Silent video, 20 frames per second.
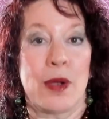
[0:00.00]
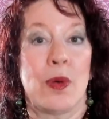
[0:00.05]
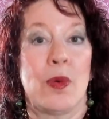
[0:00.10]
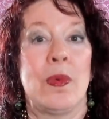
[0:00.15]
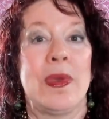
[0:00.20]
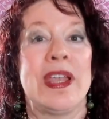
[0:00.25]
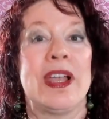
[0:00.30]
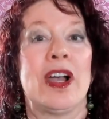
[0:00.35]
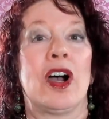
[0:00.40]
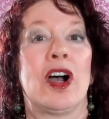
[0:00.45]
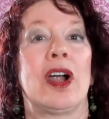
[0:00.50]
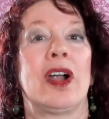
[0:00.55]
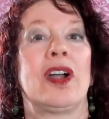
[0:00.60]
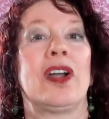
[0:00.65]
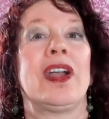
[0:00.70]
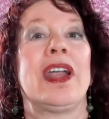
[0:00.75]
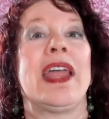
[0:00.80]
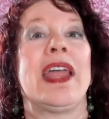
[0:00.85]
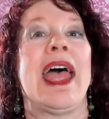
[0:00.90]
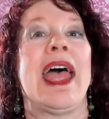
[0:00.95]
We are
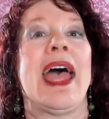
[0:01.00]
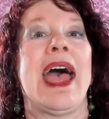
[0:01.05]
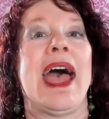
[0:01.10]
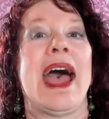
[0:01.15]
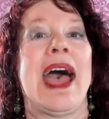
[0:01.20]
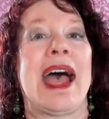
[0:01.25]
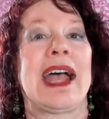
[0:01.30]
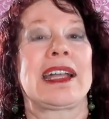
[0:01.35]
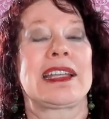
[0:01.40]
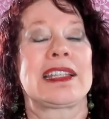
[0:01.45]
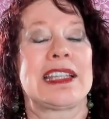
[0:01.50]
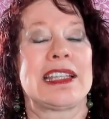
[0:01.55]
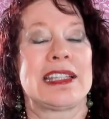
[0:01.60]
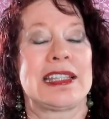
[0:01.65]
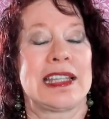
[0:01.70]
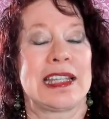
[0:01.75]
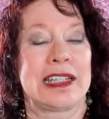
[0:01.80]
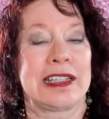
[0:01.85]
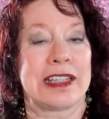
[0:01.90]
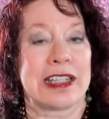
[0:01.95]

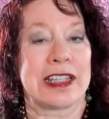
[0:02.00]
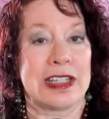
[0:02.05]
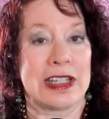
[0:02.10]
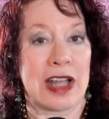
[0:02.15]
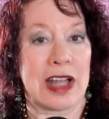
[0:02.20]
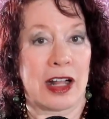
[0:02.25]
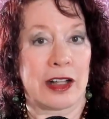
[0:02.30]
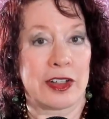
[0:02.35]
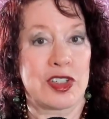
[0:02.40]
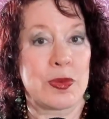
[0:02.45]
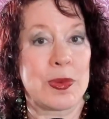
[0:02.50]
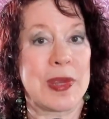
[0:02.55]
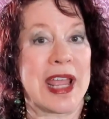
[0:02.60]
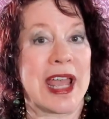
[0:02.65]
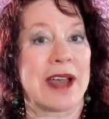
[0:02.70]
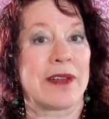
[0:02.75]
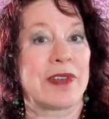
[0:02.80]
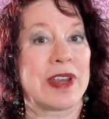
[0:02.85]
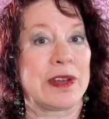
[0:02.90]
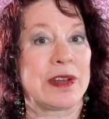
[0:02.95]
accessing the knowledge. We
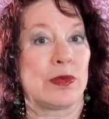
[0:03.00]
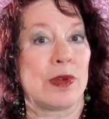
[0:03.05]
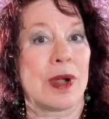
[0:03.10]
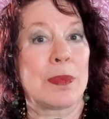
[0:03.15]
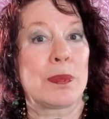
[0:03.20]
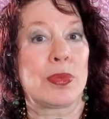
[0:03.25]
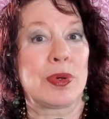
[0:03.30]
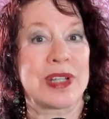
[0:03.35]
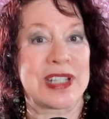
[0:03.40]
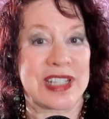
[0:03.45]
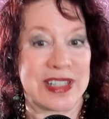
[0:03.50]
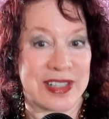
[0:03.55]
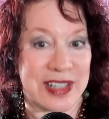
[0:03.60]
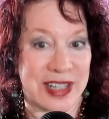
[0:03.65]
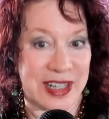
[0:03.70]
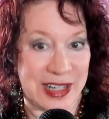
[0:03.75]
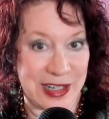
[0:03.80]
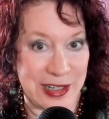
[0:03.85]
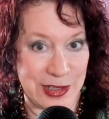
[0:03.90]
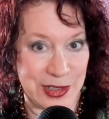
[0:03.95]
have a
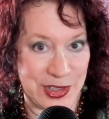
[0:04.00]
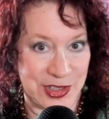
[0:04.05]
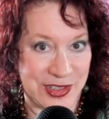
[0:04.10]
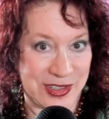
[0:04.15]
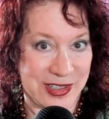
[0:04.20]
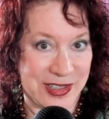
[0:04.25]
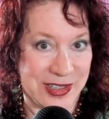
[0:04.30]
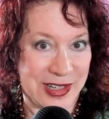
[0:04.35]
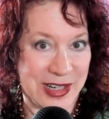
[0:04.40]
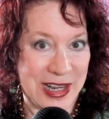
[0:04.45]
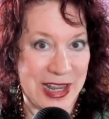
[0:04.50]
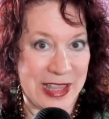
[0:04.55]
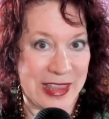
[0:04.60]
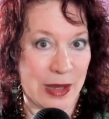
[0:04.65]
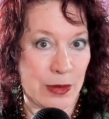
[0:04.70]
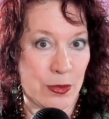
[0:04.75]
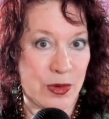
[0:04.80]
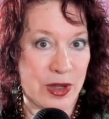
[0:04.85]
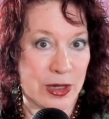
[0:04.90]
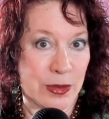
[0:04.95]
representation
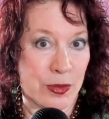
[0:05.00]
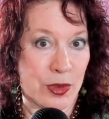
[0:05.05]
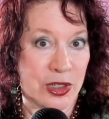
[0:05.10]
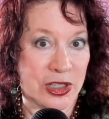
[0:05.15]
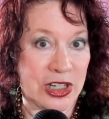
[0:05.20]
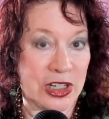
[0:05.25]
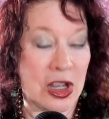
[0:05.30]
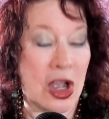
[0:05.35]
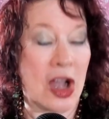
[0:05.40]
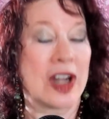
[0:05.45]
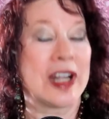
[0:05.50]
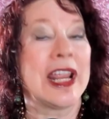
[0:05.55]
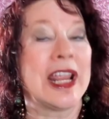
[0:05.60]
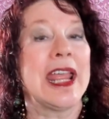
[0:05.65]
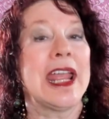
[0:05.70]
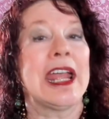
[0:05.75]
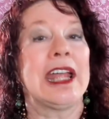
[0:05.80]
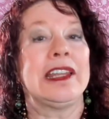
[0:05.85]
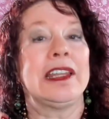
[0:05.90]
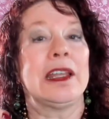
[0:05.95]
that we are working on,
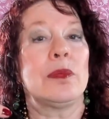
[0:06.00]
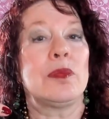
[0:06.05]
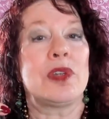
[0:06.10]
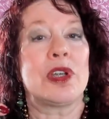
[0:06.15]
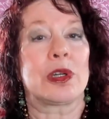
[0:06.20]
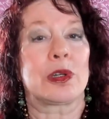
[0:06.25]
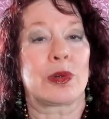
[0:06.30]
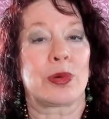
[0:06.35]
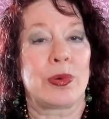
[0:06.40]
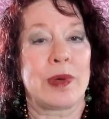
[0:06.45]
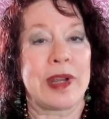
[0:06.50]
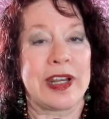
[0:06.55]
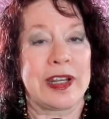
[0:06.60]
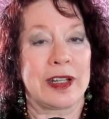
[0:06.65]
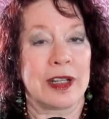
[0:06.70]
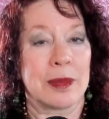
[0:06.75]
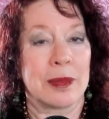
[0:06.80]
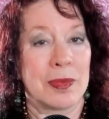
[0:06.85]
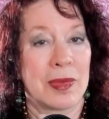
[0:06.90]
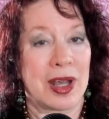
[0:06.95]
and then we are
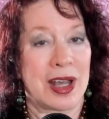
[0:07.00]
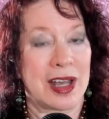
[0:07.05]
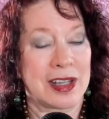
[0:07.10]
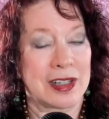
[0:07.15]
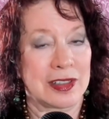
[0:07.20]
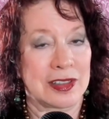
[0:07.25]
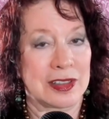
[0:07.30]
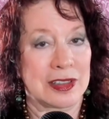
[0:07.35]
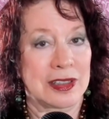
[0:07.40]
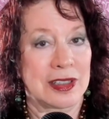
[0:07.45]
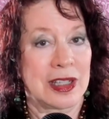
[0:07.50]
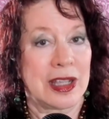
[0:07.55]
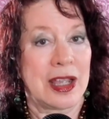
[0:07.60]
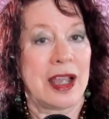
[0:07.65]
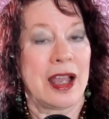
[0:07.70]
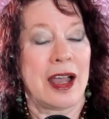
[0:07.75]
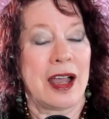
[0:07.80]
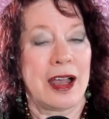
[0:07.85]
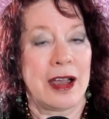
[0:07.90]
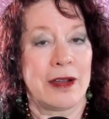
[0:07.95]
creating a model
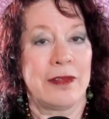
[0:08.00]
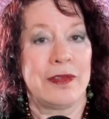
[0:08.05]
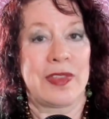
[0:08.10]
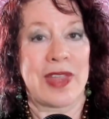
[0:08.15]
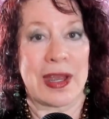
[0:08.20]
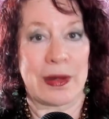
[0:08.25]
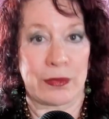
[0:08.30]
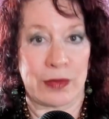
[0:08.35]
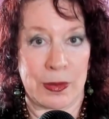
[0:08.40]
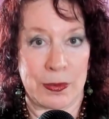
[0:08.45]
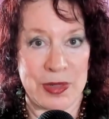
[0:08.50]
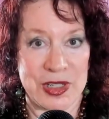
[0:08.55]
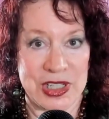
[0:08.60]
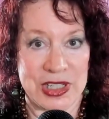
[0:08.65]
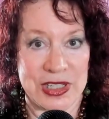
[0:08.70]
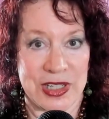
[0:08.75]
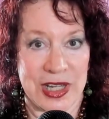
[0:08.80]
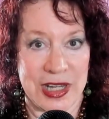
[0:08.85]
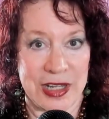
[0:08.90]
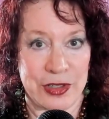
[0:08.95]
of that
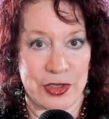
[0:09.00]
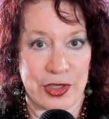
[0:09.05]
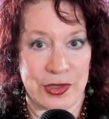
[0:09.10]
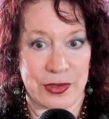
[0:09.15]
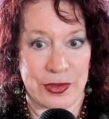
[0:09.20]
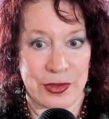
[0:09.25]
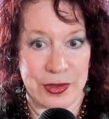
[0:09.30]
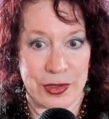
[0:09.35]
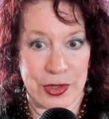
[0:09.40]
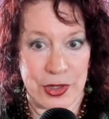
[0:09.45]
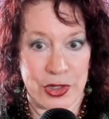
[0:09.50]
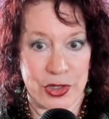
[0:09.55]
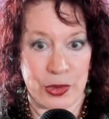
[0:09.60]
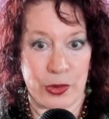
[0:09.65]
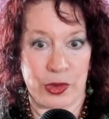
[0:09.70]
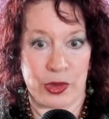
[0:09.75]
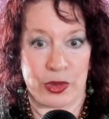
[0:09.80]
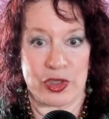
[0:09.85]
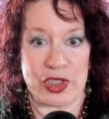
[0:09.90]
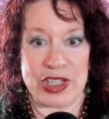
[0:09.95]
representation. So
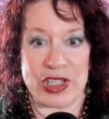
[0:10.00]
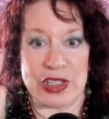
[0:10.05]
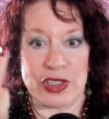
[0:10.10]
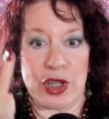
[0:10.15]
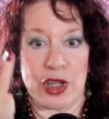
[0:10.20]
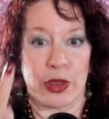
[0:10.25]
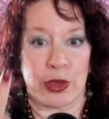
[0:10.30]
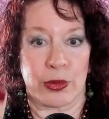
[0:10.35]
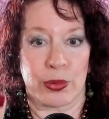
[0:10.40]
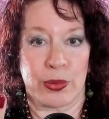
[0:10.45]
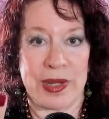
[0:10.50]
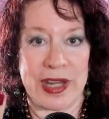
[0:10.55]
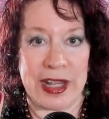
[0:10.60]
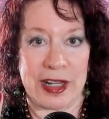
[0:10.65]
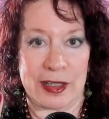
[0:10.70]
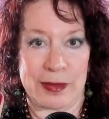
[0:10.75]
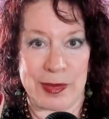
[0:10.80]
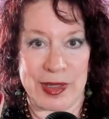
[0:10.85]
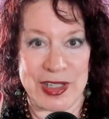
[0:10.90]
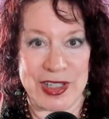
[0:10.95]
there's these three
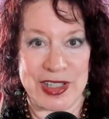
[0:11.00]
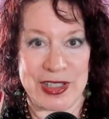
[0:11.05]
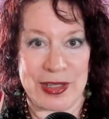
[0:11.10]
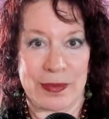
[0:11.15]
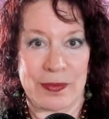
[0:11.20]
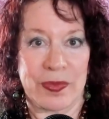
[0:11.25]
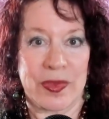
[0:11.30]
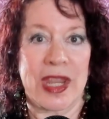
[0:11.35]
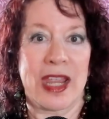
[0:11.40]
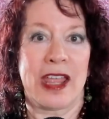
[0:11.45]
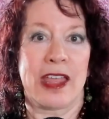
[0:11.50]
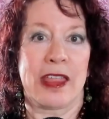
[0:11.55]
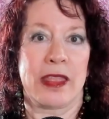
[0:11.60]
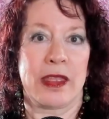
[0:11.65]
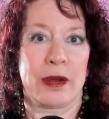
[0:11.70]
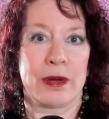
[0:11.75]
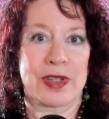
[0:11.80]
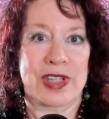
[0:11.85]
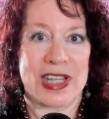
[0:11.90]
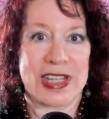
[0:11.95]
elements.
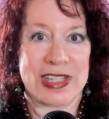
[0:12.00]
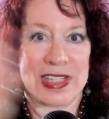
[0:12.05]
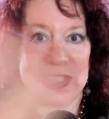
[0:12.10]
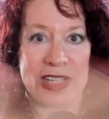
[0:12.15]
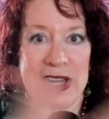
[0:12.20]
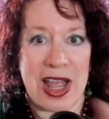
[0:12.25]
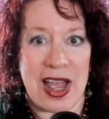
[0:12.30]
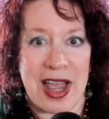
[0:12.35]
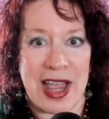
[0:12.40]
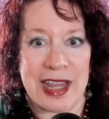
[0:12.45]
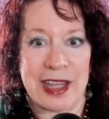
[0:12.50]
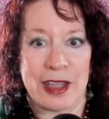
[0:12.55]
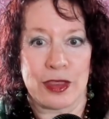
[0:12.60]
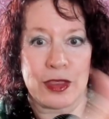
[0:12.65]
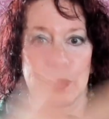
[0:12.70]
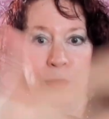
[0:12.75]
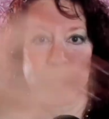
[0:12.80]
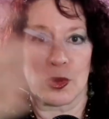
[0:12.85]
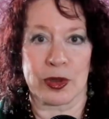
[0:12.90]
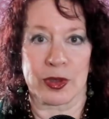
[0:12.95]
There's psi,
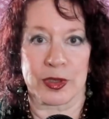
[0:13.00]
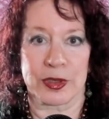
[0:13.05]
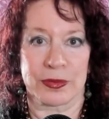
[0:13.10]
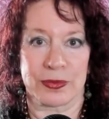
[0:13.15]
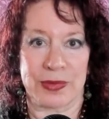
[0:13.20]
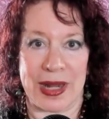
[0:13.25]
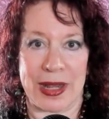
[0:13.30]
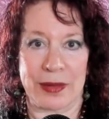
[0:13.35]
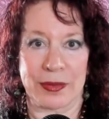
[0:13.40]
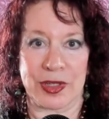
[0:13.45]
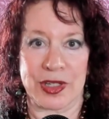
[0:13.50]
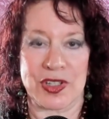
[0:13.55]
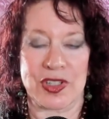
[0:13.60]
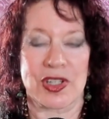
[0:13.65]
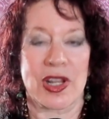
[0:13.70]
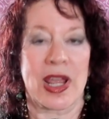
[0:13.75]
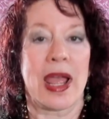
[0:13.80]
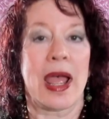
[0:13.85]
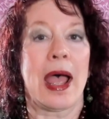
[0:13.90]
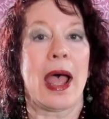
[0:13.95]
the world around
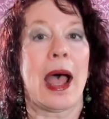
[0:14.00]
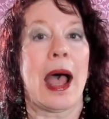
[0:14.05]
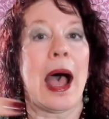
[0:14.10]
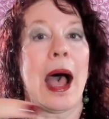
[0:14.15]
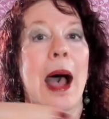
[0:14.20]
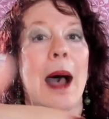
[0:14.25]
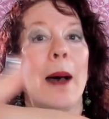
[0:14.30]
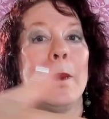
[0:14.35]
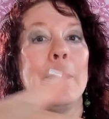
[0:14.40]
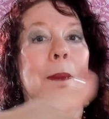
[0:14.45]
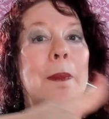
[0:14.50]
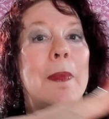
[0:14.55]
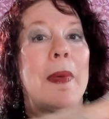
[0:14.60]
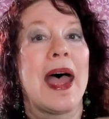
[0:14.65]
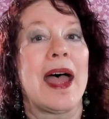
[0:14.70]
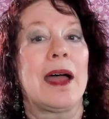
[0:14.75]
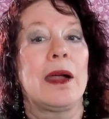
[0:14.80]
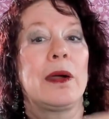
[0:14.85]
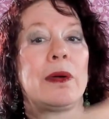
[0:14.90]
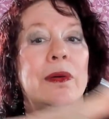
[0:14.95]
us, a
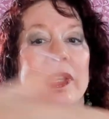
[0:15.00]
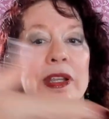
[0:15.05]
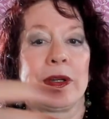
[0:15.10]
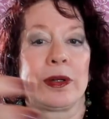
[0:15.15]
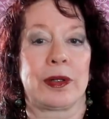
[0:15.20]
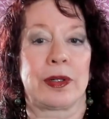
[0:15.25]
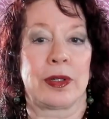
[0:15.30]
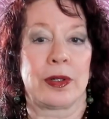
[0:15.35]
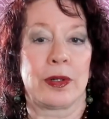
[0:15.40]
barrier,